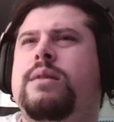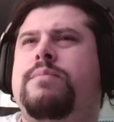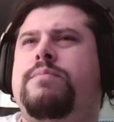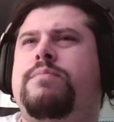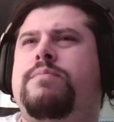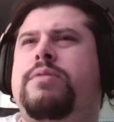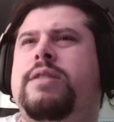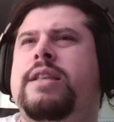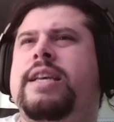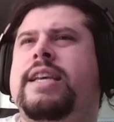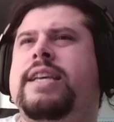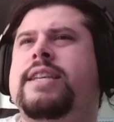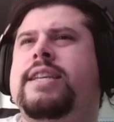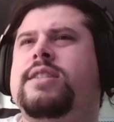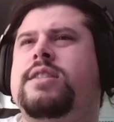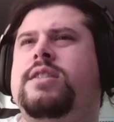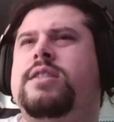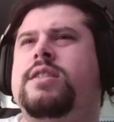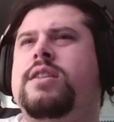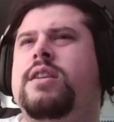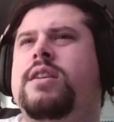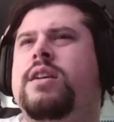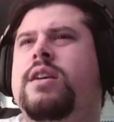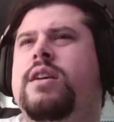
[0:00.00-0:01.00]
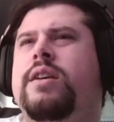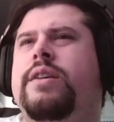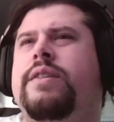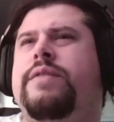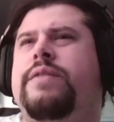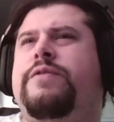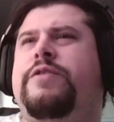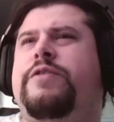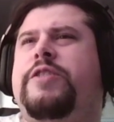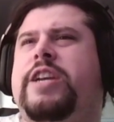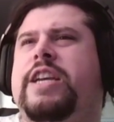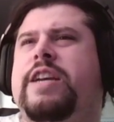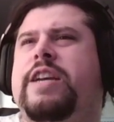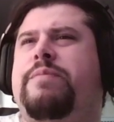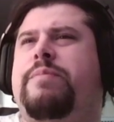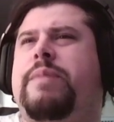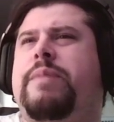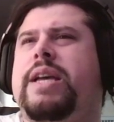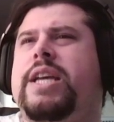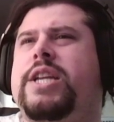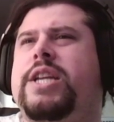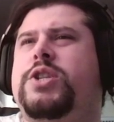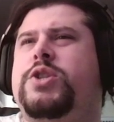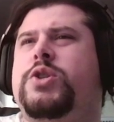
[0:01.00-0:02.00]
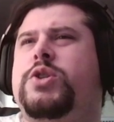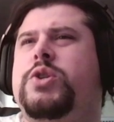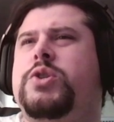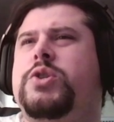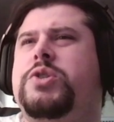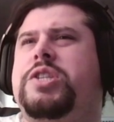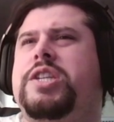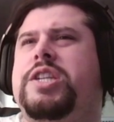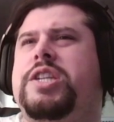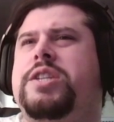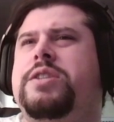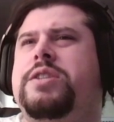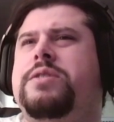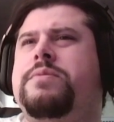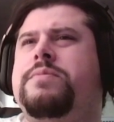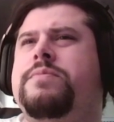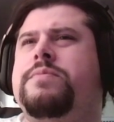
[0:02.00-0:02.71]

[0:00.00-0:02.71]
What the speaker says: Please, forgive my intrusion.